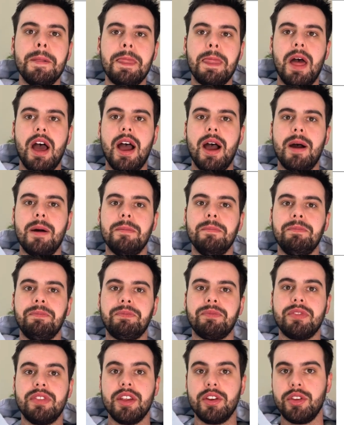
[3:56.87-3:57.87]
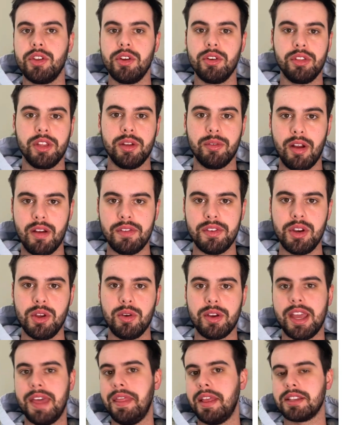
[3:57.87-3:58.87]
Their yearly revenue,
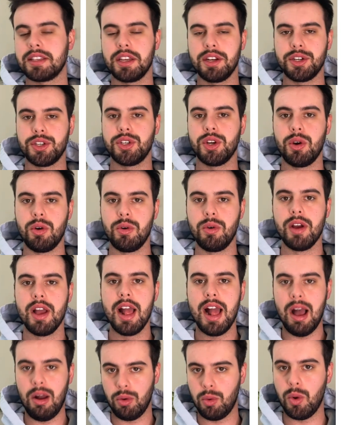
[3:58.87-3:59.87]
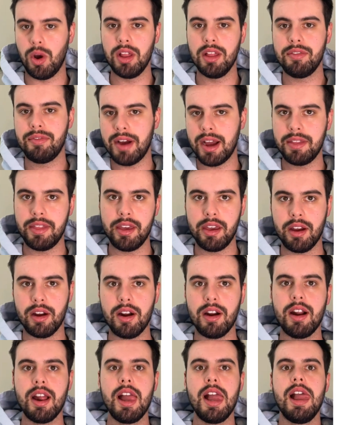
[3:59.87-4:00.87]
again, that's going to show how qualified they
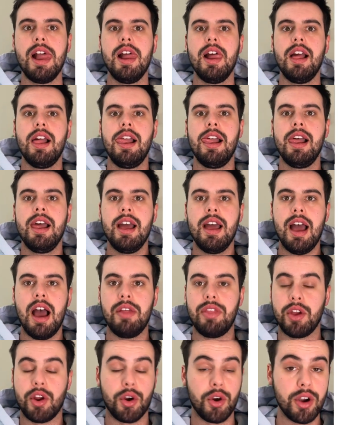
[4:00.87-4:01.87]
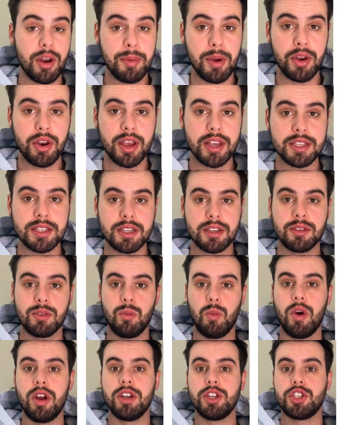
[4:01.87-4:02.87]
are, how they heard about us,
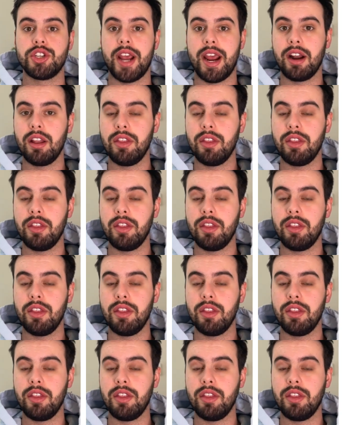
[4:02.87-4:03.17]
what channel